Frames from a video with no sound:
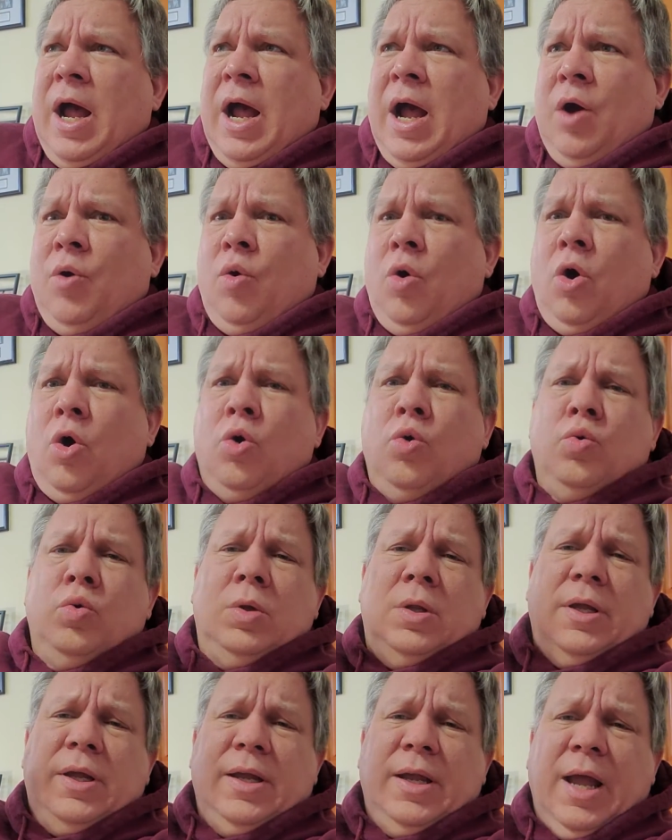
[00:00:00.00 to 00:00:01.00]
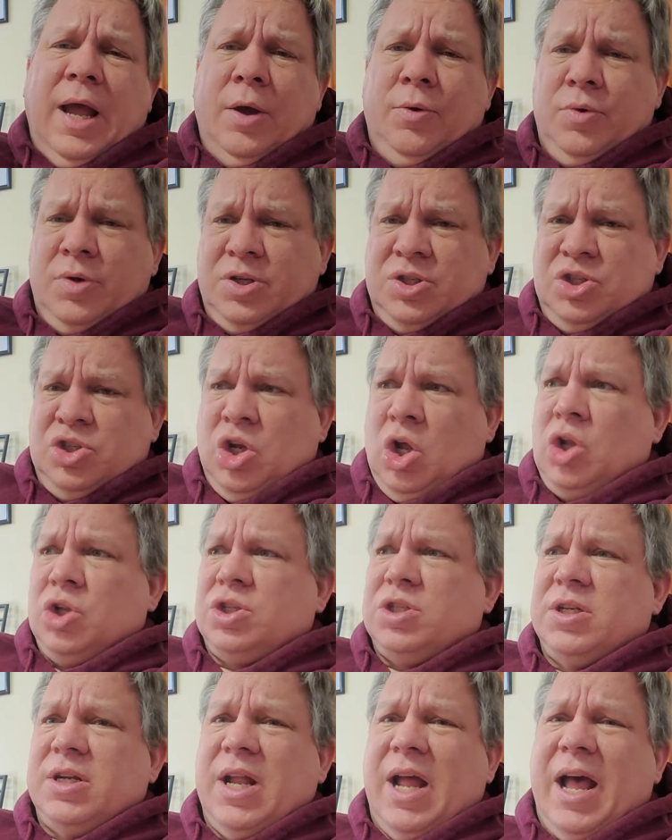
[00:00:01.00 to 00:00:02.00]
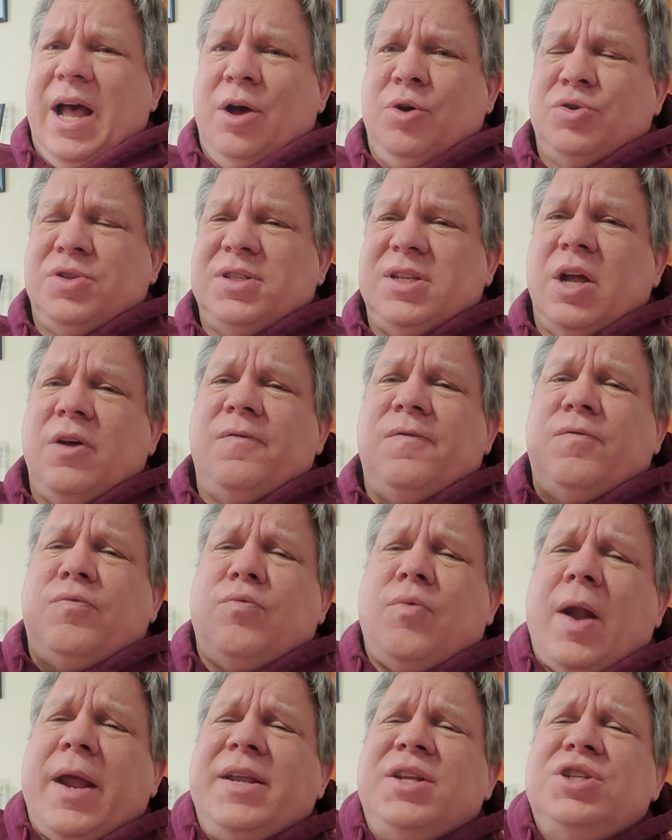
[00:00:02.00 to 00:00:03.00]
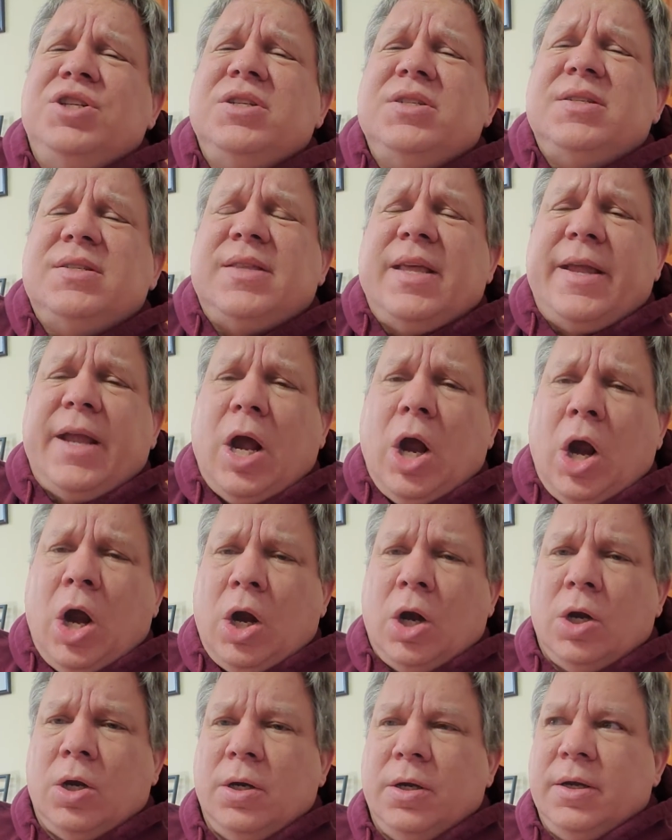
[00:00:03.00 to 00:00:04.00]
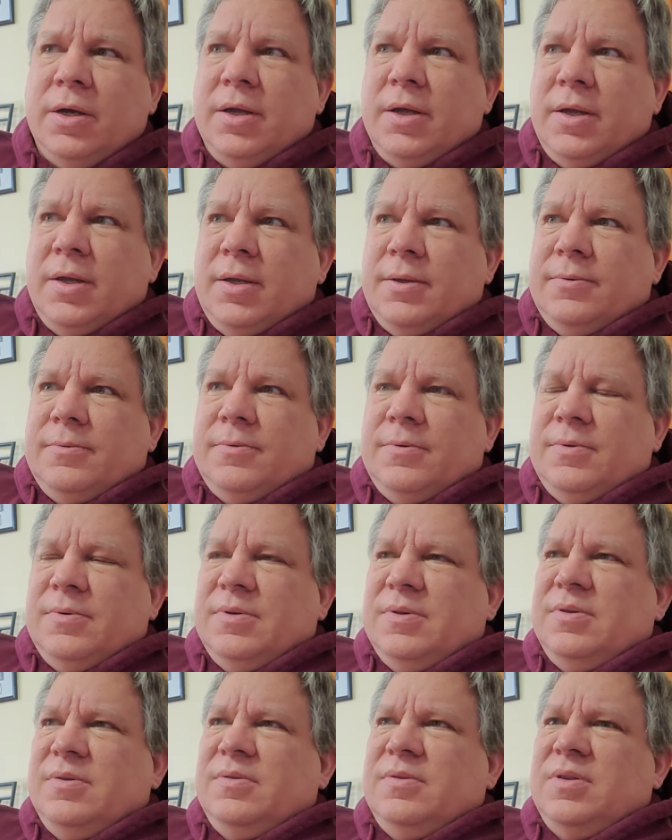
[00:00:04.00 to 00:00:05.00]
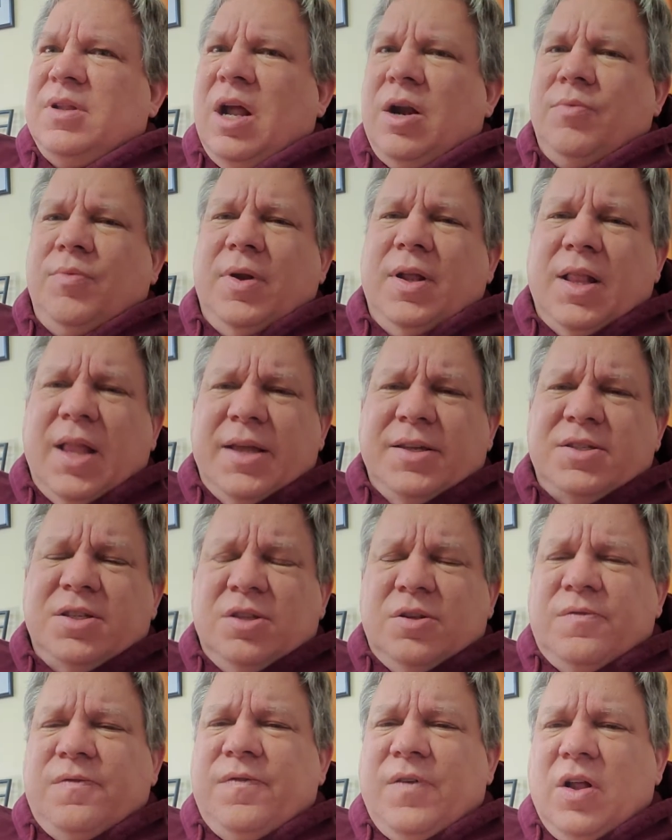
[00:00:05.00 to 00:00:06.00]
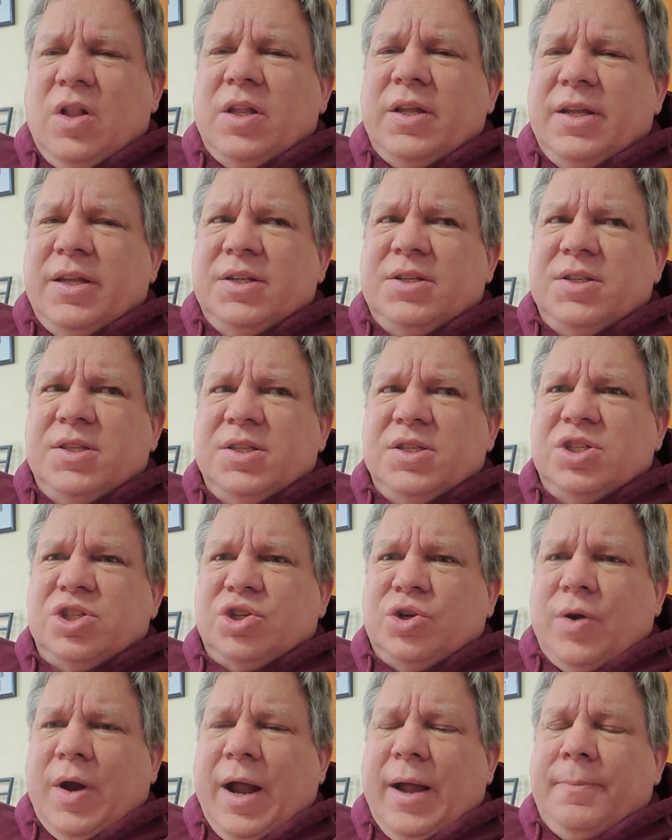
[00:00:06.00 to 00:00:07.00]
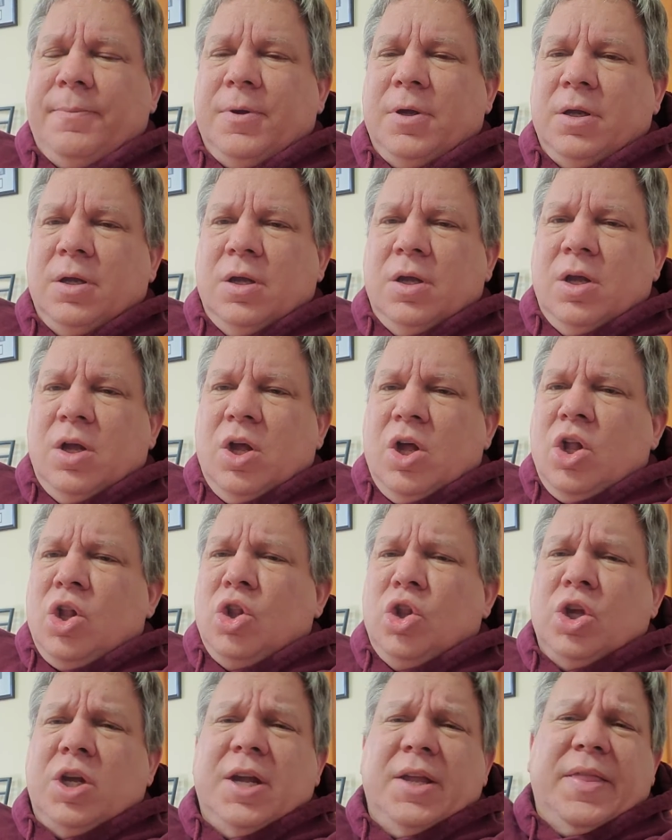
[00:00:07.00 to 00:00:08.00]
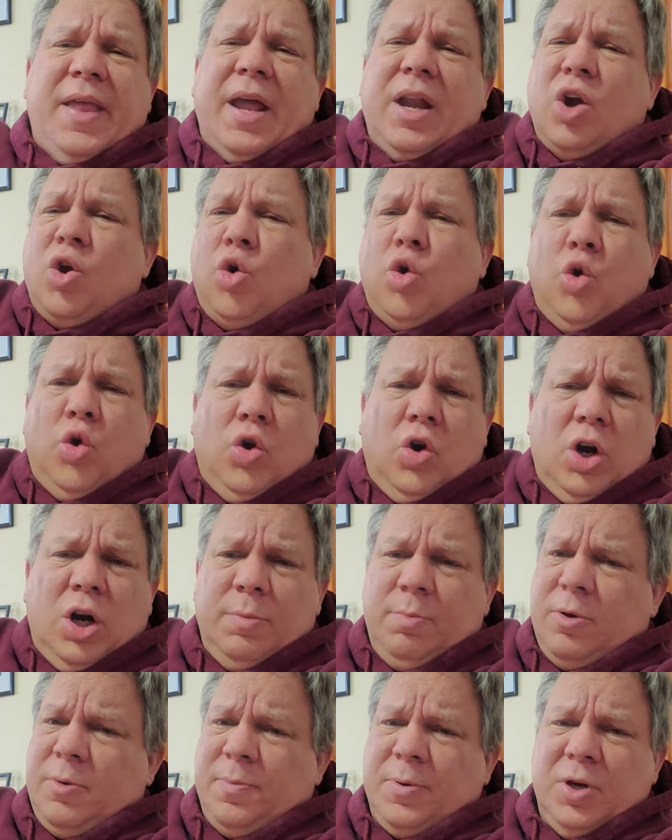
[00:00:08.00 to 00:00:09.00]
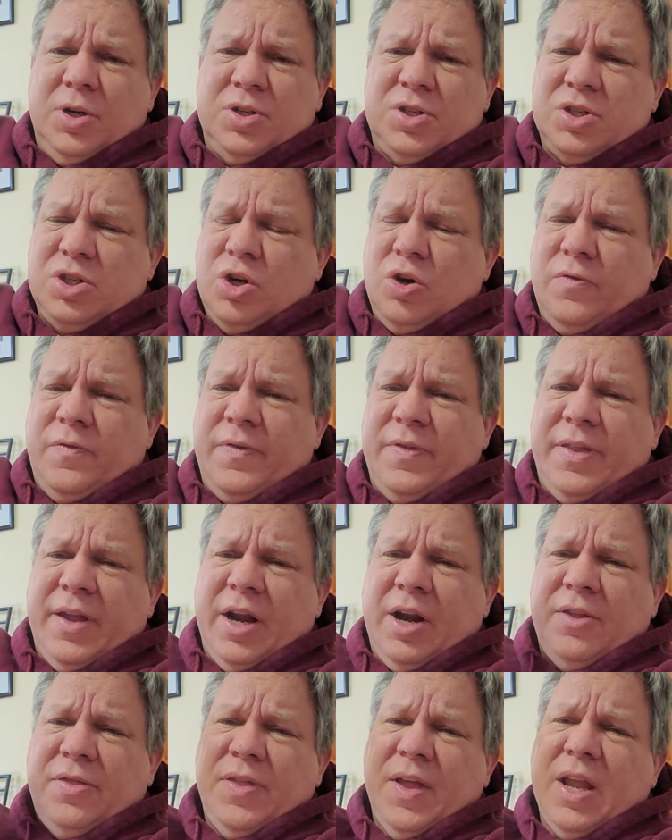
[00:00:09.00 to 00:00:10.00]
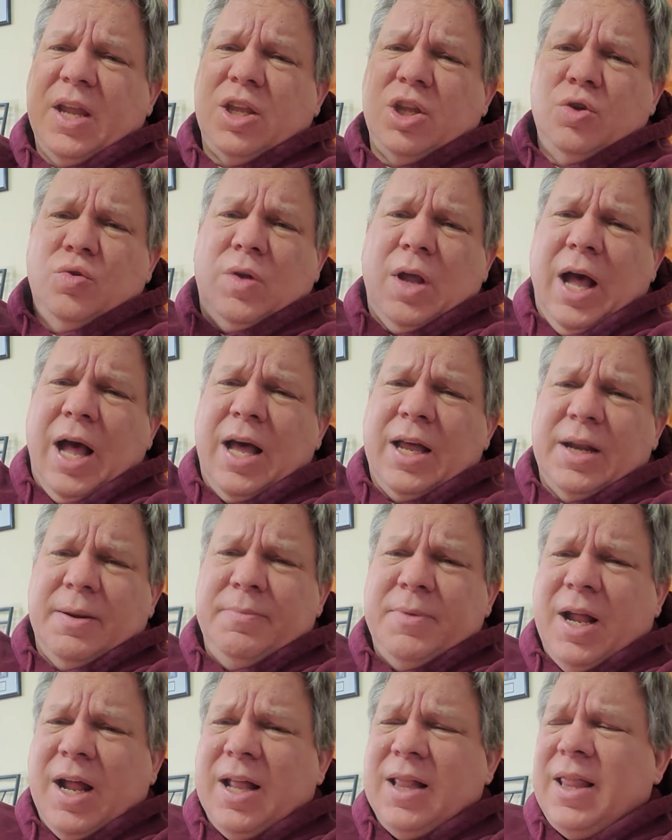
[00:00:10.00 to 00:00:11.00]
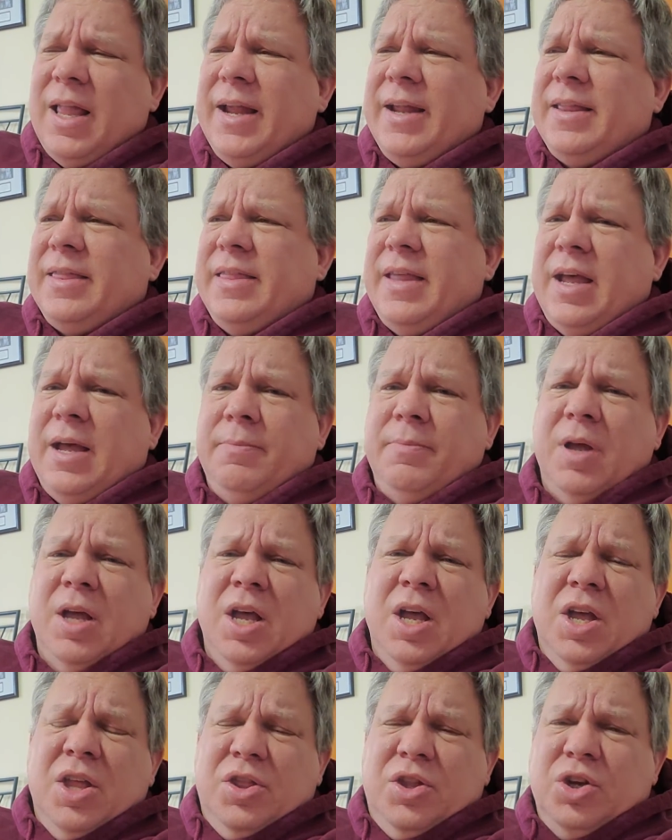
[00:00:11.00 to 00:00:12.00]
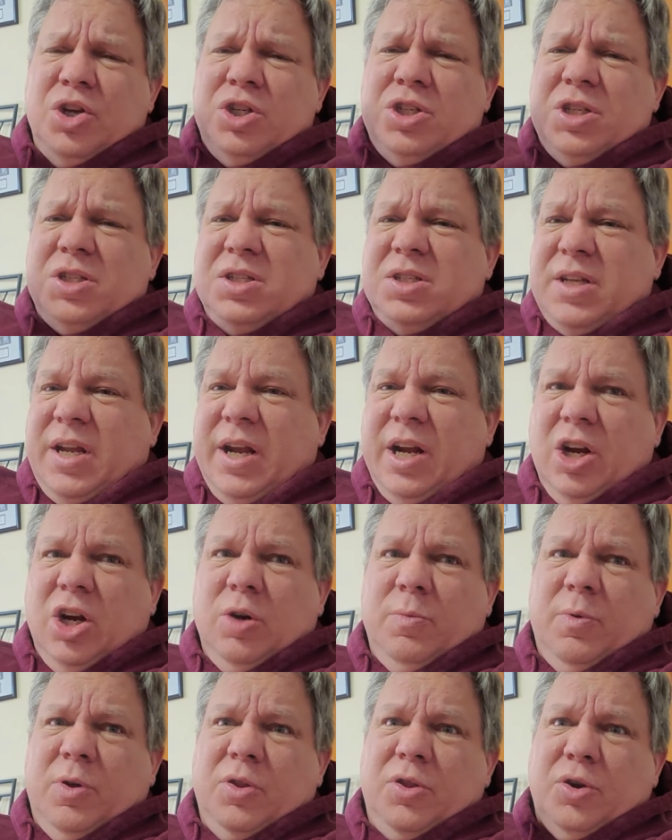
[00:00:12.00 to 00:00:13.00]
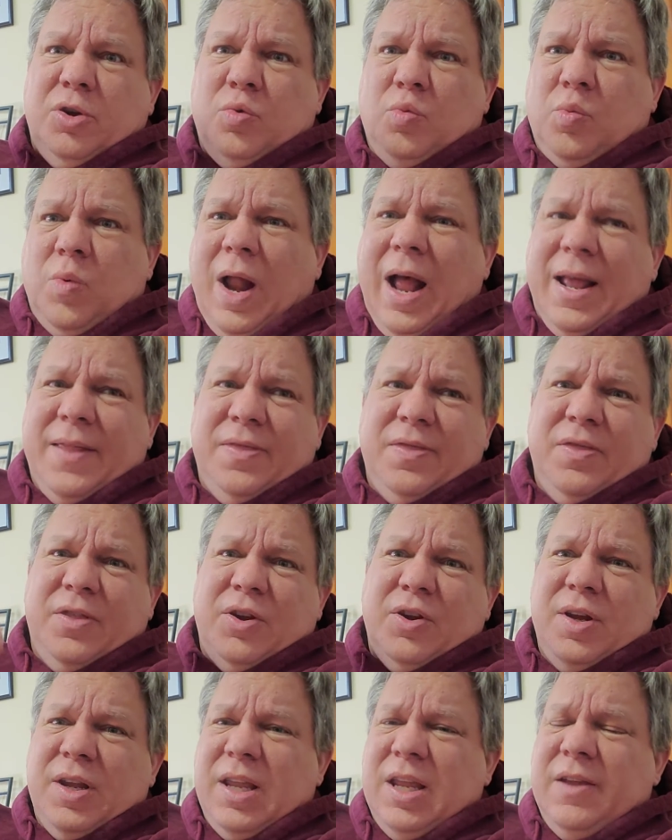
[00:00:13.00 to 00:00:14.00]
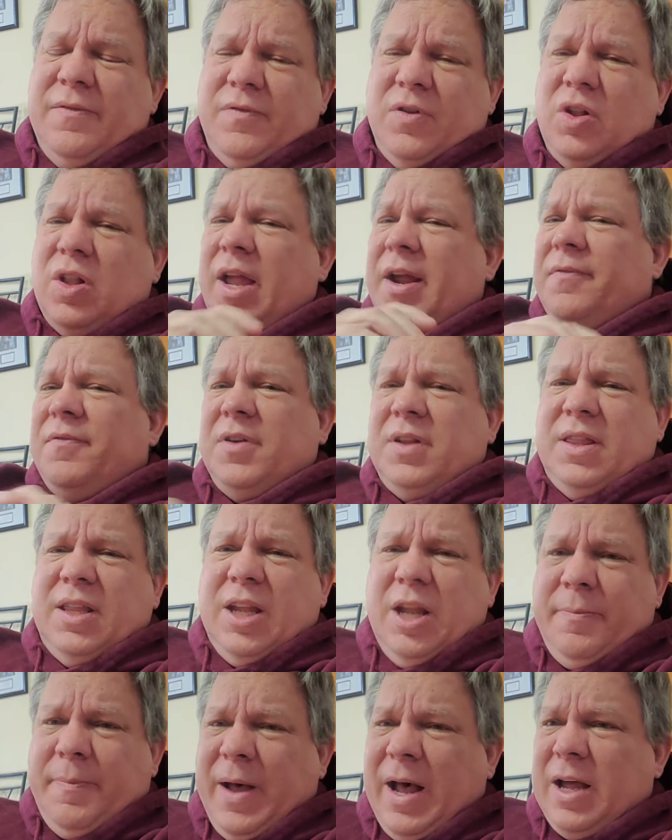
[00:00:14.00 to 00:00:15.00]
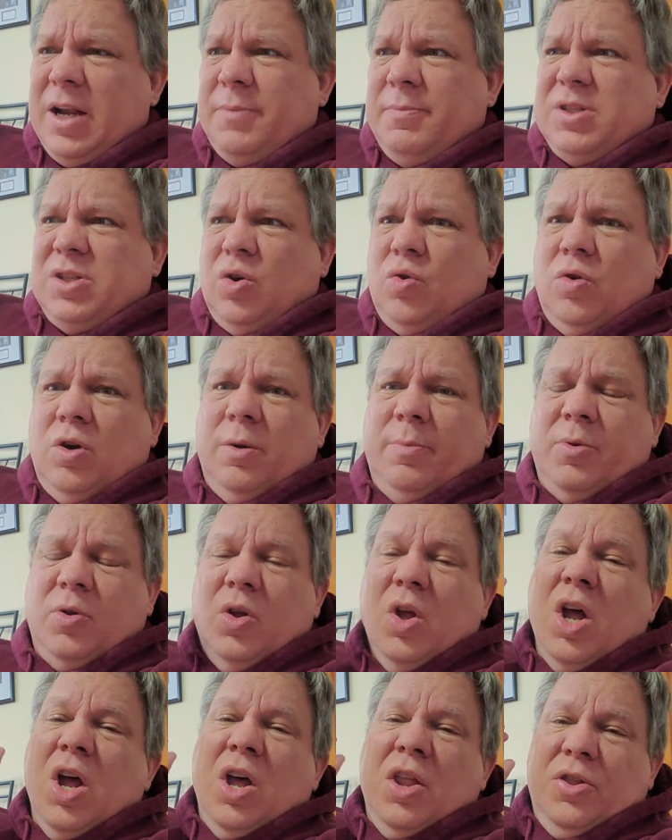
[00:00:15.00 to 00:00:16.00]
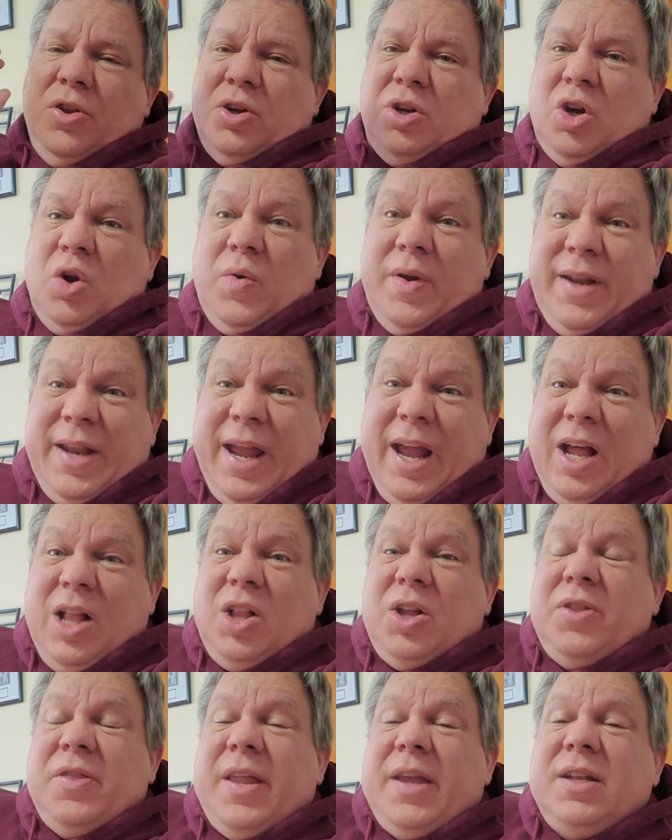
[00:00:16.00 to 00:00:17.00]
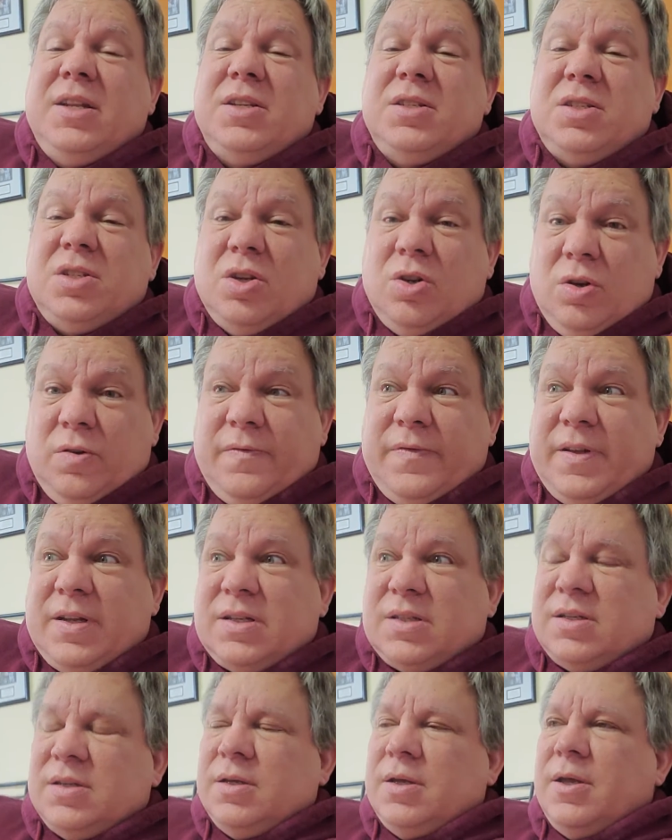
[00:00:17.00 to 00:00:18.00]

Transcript: how holy, how exalted, how self righteous they are, not realizing they're falling into this trap. Look at that horrible person over there. Thank you, God, I'm not like them. They're just terrible. They're rotten. They're evil. Everything about them is horrible. They're going to hell and they deserve it.